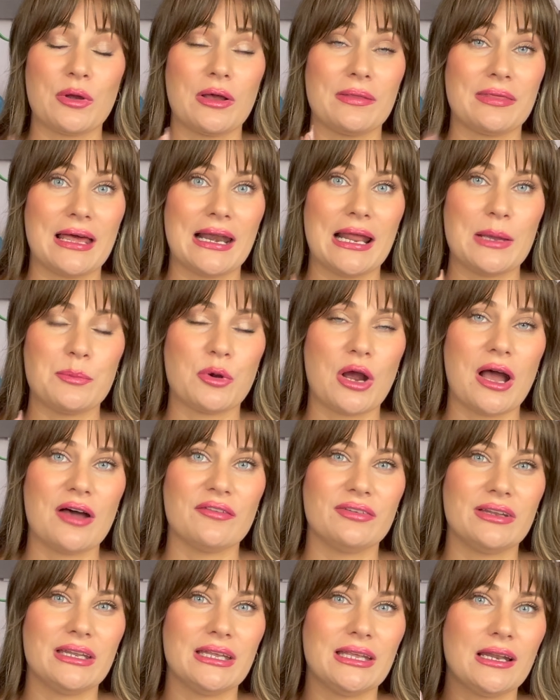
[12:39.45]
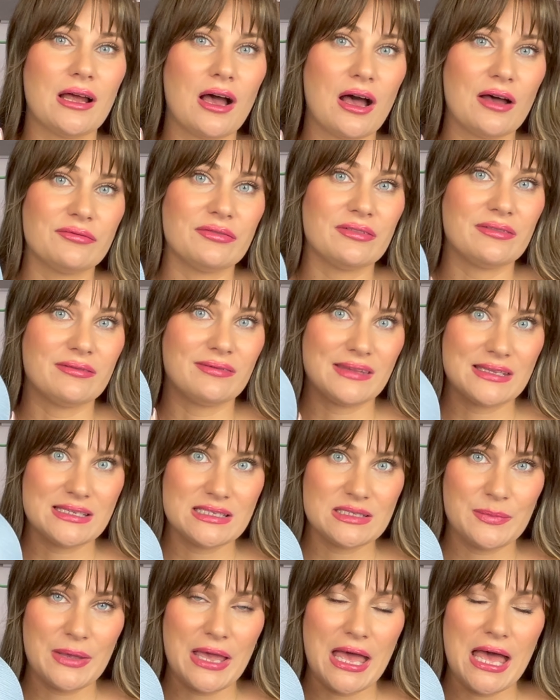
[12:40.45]
that I profited off of
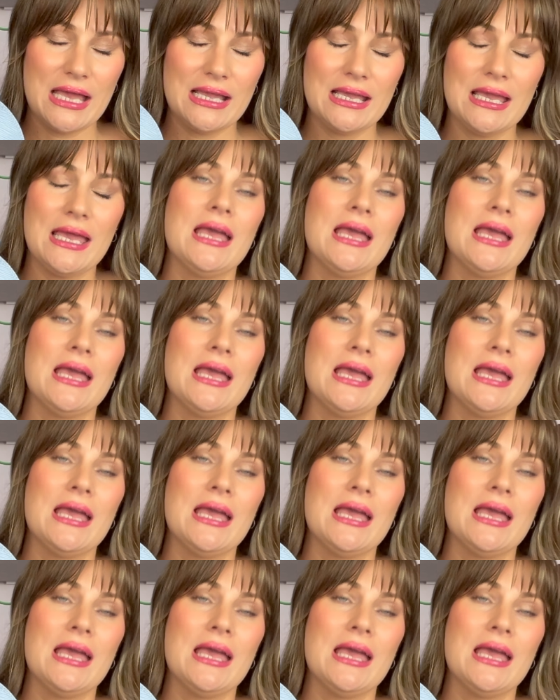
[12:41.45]
this bag.